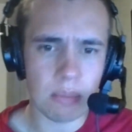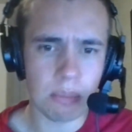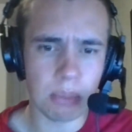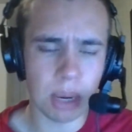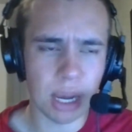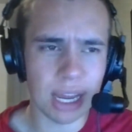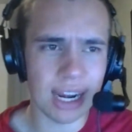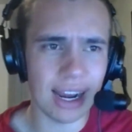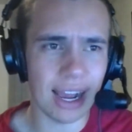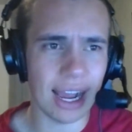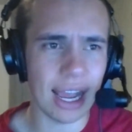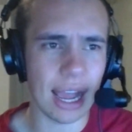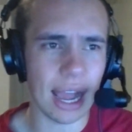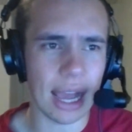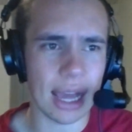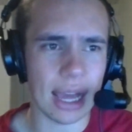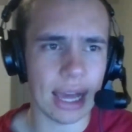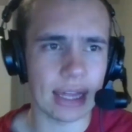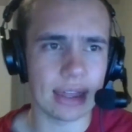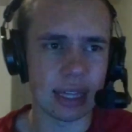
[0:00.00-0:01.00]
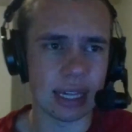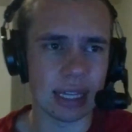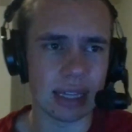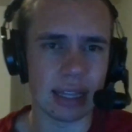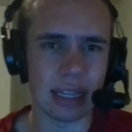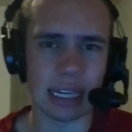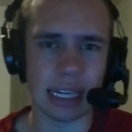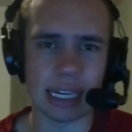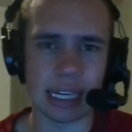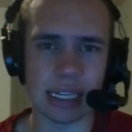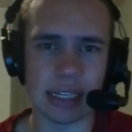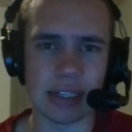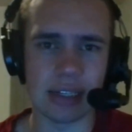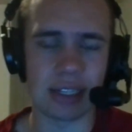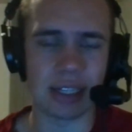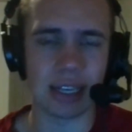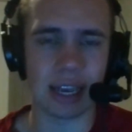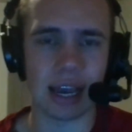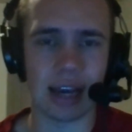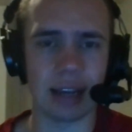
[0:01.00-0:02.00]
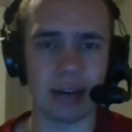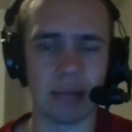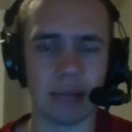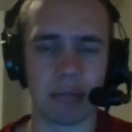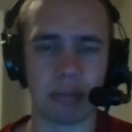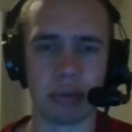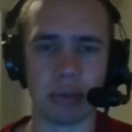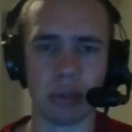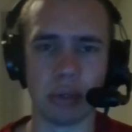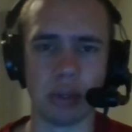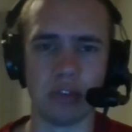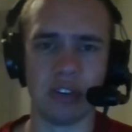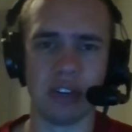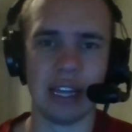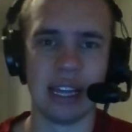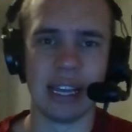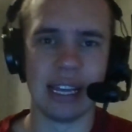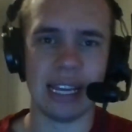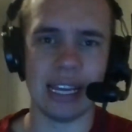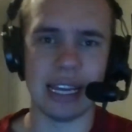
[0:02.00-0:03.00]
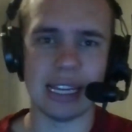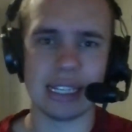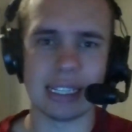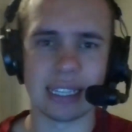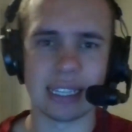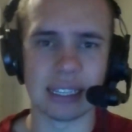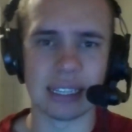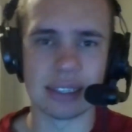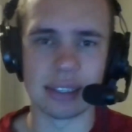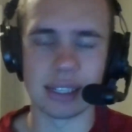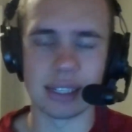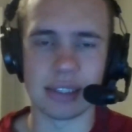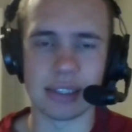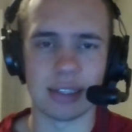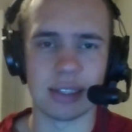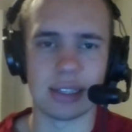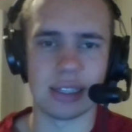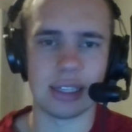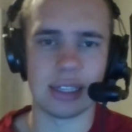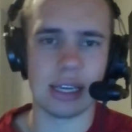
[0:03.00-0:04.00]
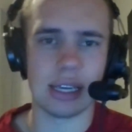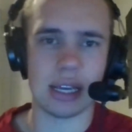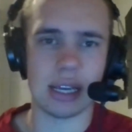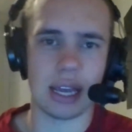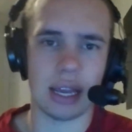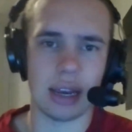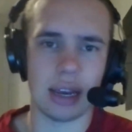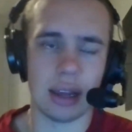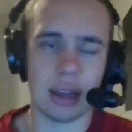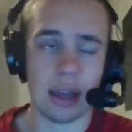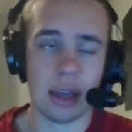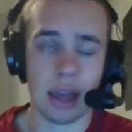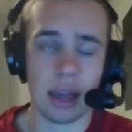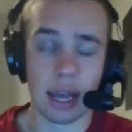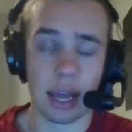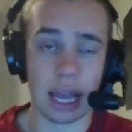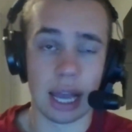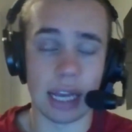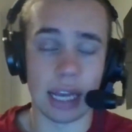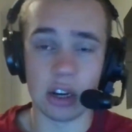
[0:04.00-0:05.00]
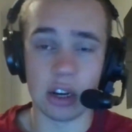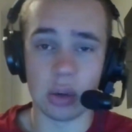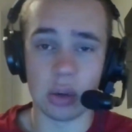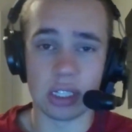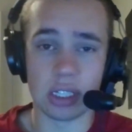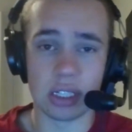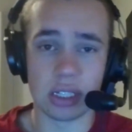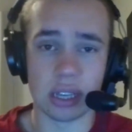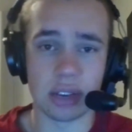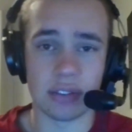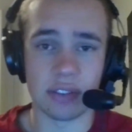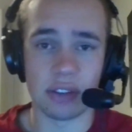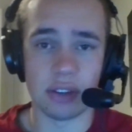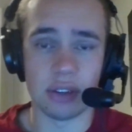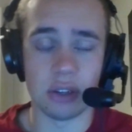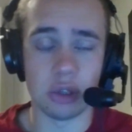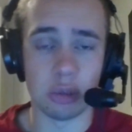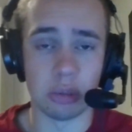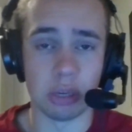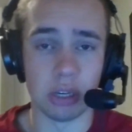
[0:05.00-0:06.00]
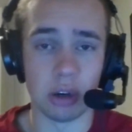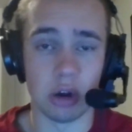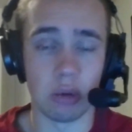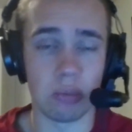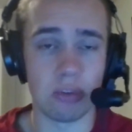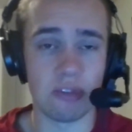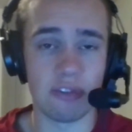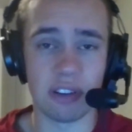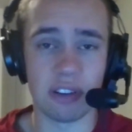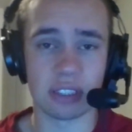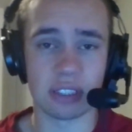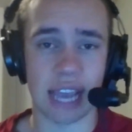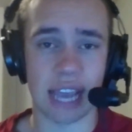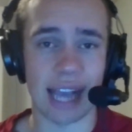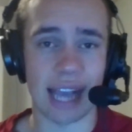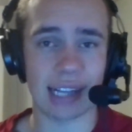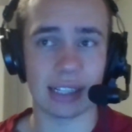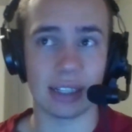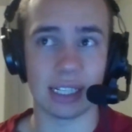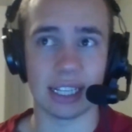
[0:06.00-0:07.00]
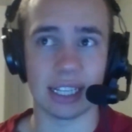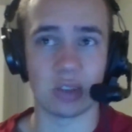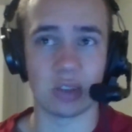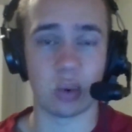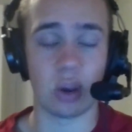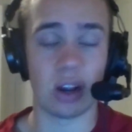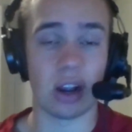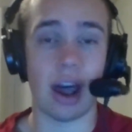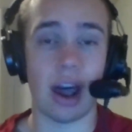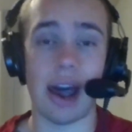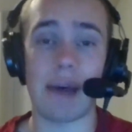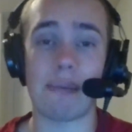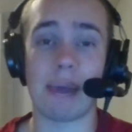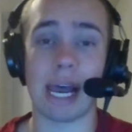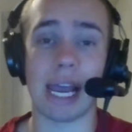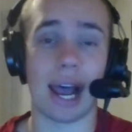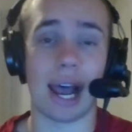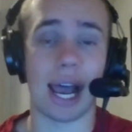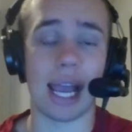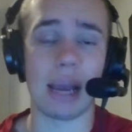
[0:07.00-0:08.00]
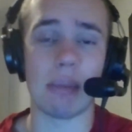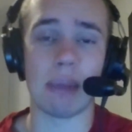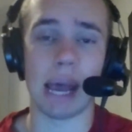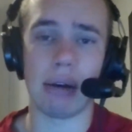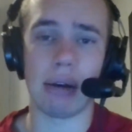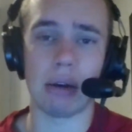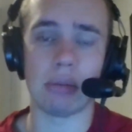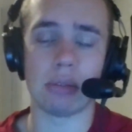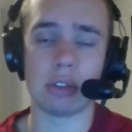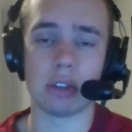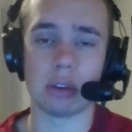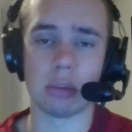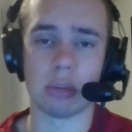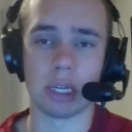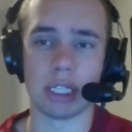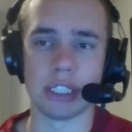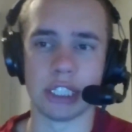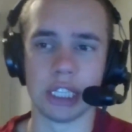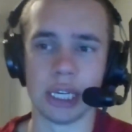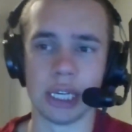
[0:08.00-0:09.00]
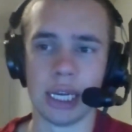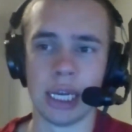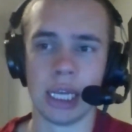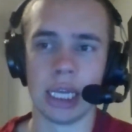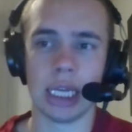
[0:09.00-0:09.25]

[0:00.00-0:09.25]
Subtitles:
But I think that he's just got to improve his consistency. And I know it's tough to do, but open field tackling, that's what caught my eye about him so much